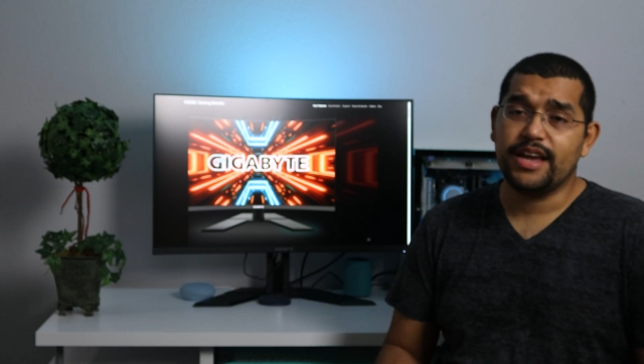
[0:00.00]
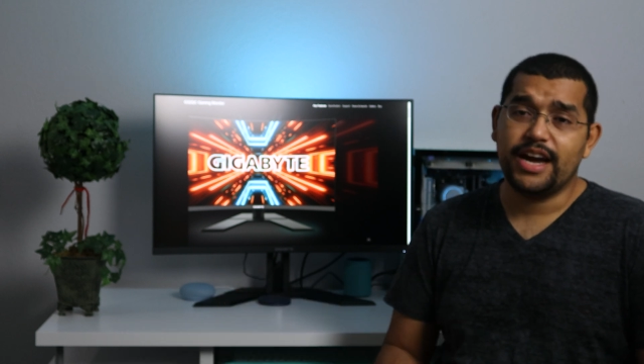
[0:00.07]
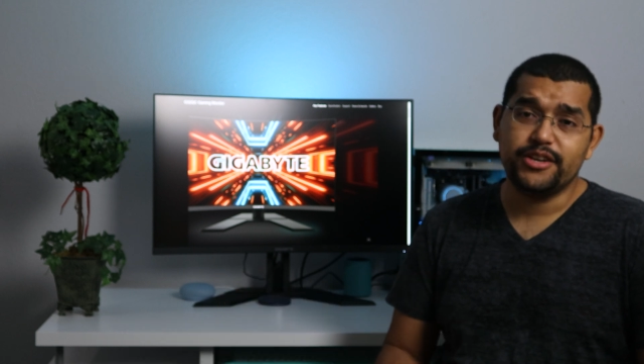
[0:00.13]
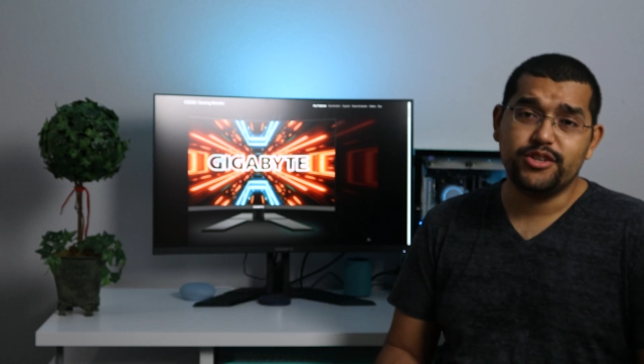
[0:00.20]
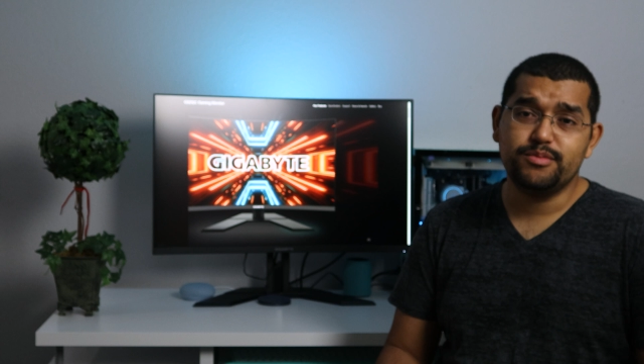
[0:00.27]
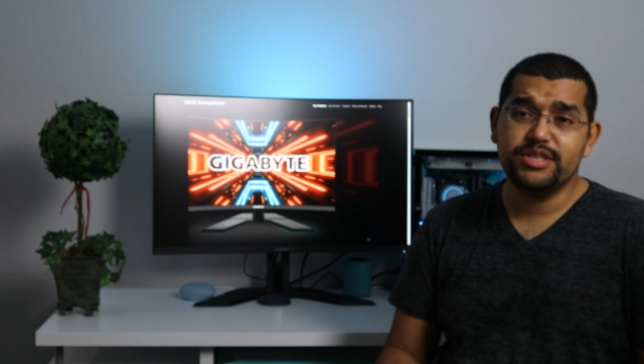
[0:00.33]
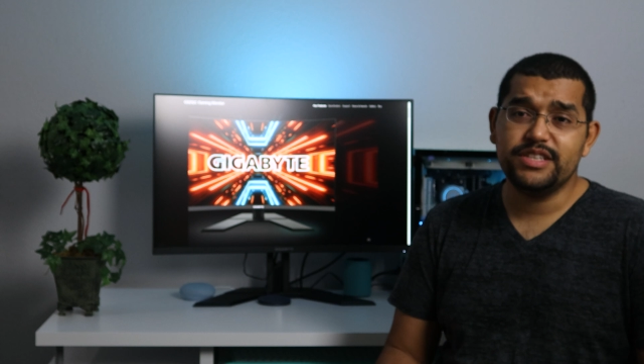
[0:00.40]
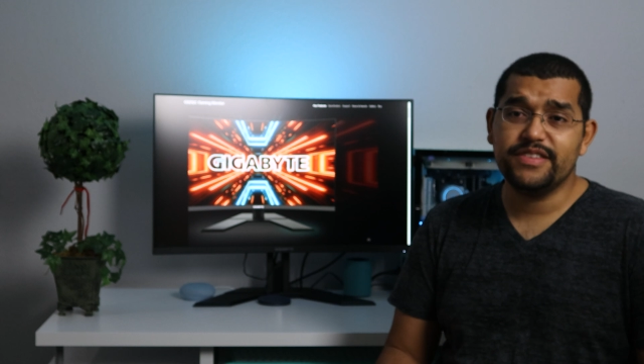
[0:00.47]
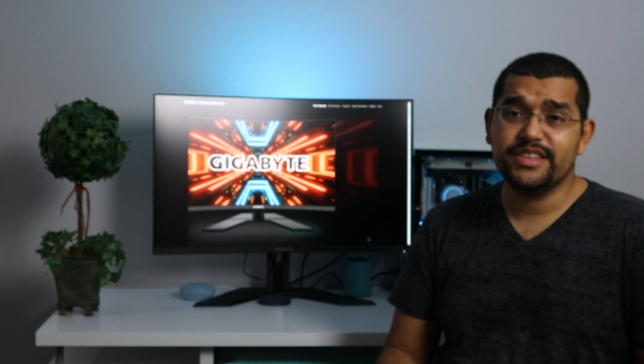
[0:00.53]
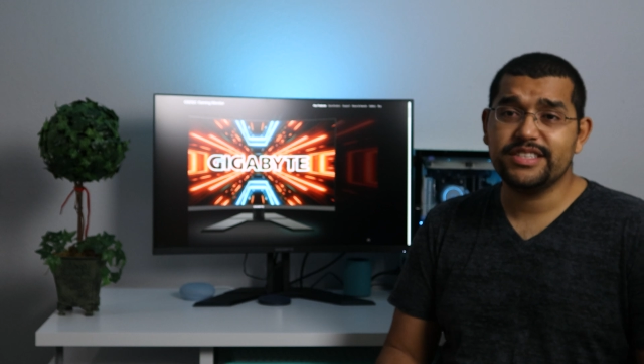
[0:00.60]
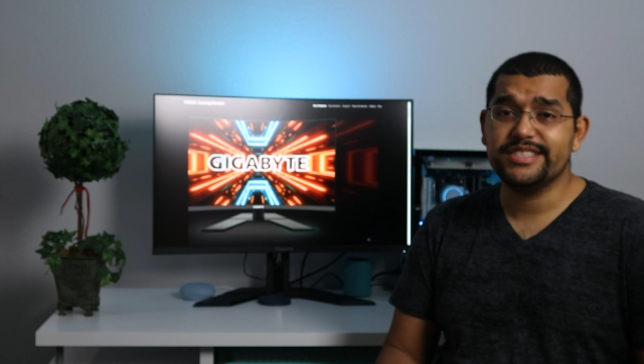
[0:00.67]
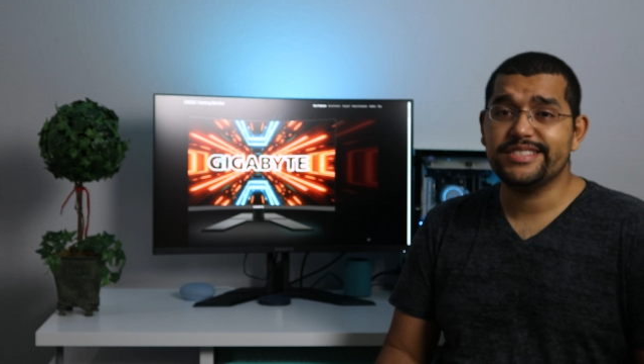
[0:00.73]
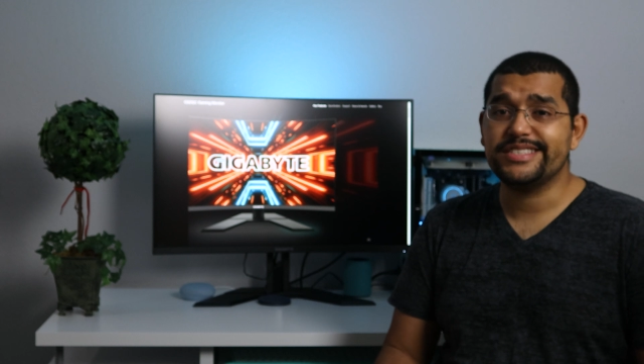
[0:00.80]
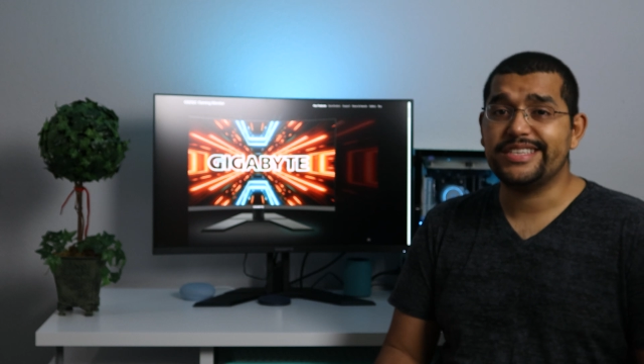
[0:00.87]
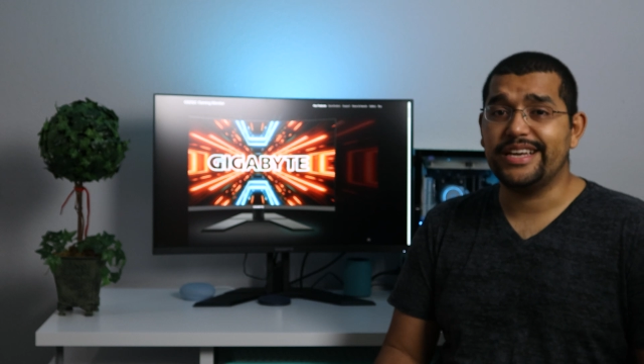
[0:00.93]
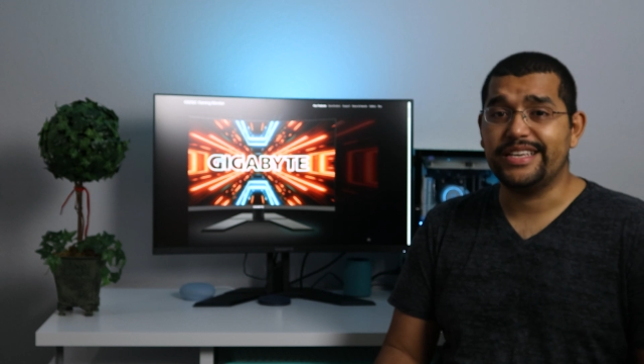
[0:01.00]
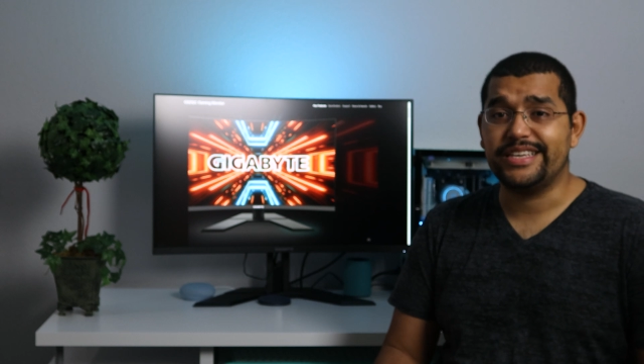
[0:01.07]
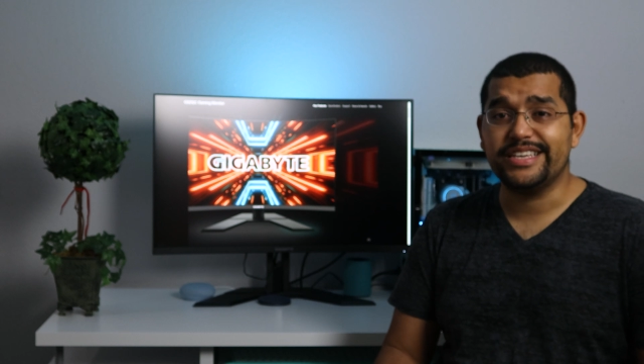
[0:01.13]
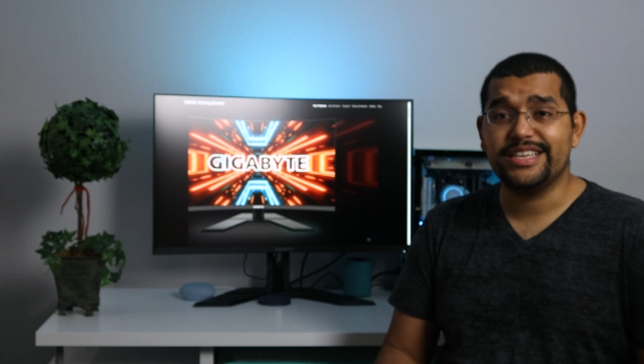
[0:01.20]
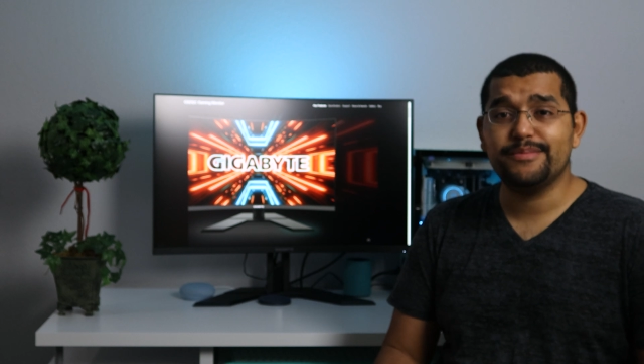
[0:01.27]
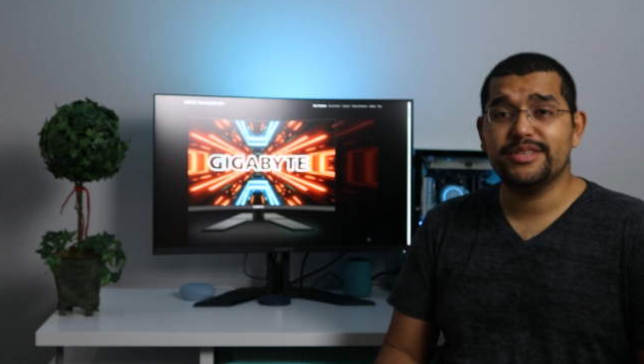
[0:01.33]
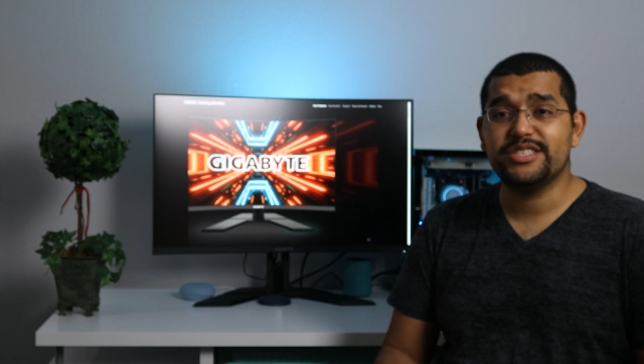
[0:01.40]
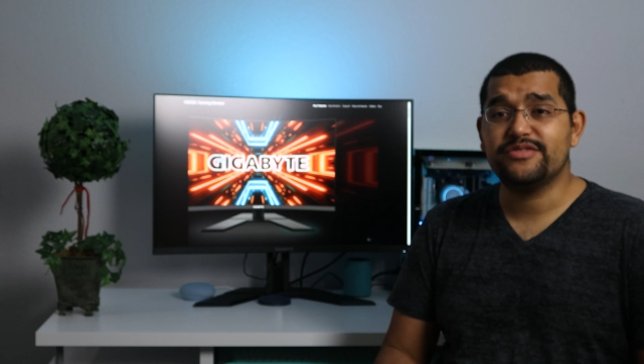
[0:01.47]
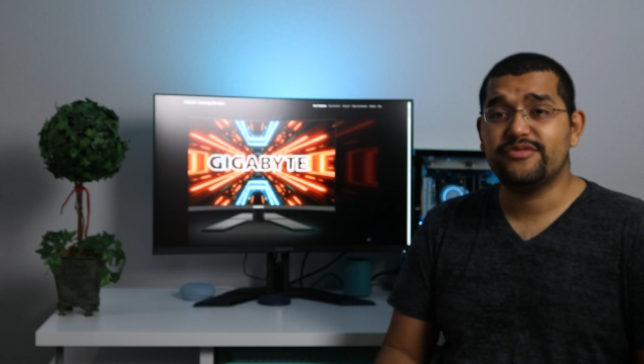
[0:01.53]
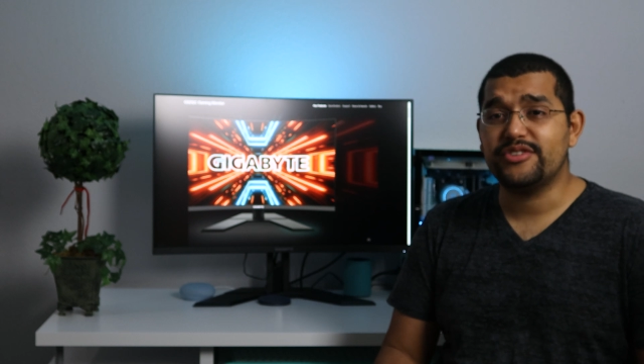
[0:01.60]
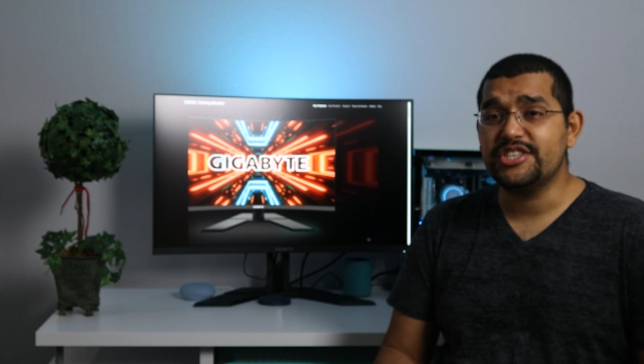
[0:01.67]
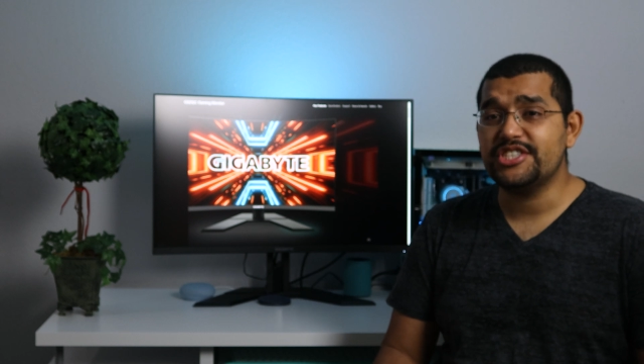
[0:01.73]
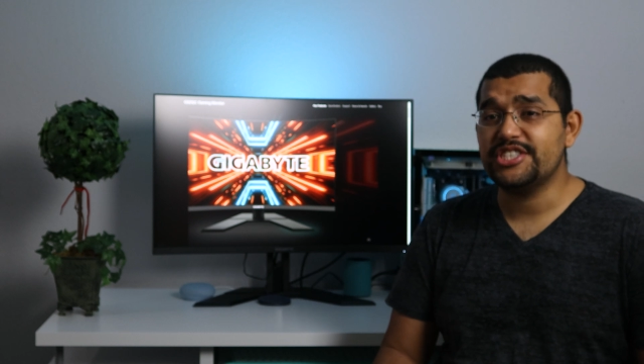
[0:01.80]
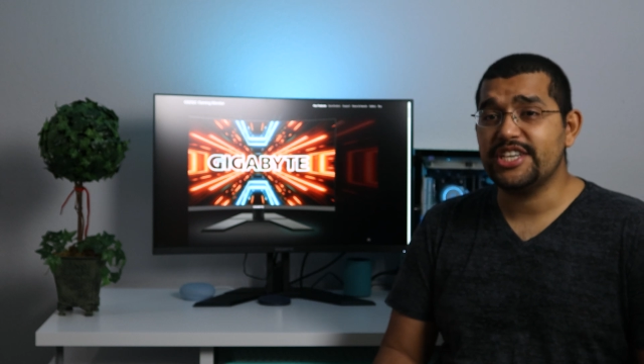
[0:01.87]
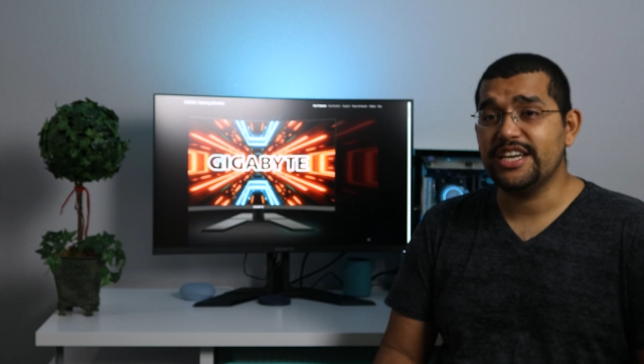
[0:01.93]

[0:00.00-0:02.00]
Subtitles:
I do believe that this is Gigabyte's first